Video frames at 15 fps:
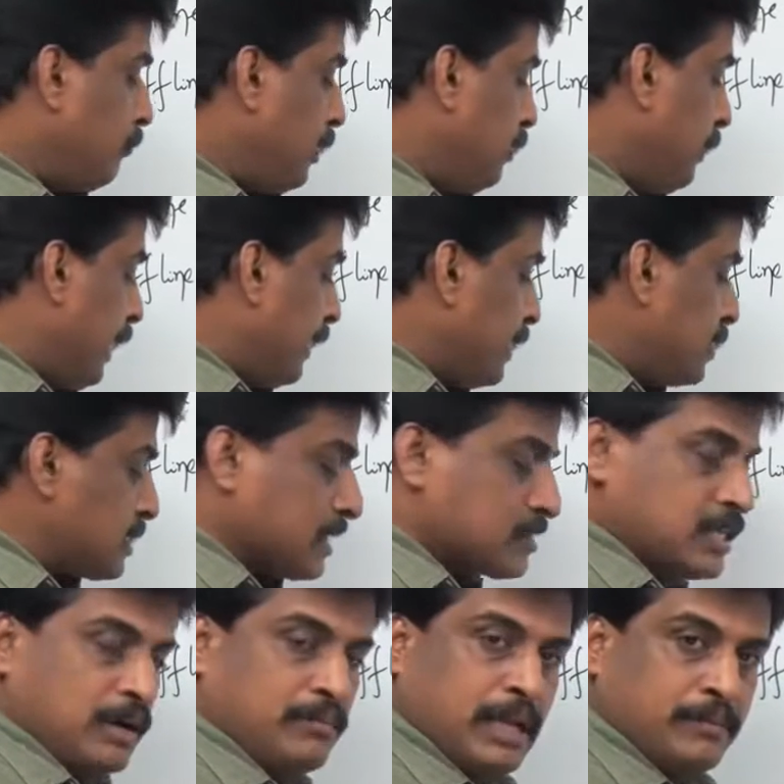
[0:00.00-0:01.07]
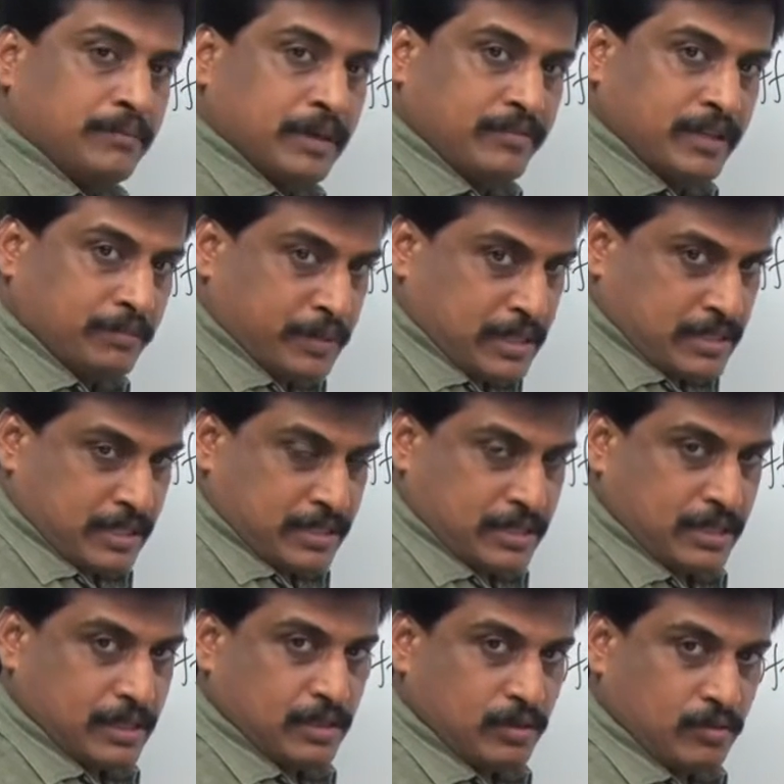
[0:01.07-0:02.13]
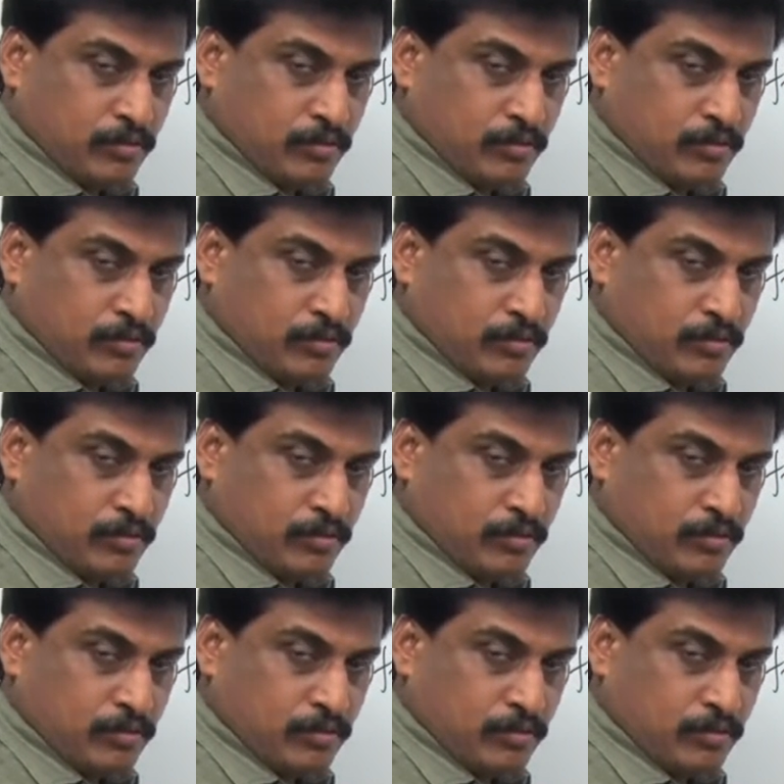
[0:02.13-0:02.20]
My manager example I am giving BCC.